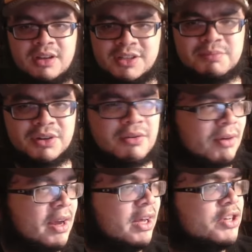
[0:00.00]
It's pretty cool,
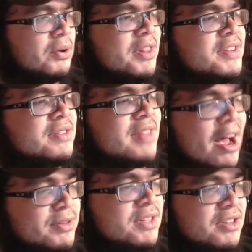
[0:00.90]
right? Join the
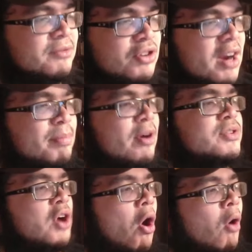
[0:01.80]
thousands of trade
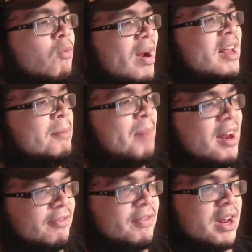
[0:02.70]
pros already
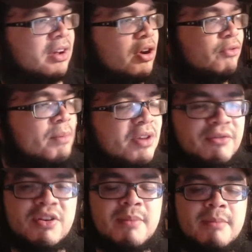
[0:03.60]
benefiting from their
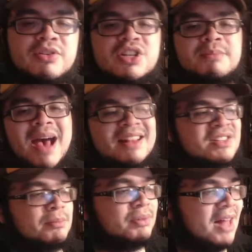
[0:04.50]
free membership at
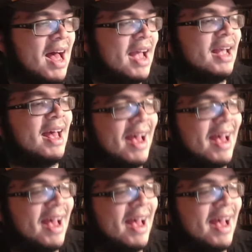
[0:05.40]
supplyhouse.com/TM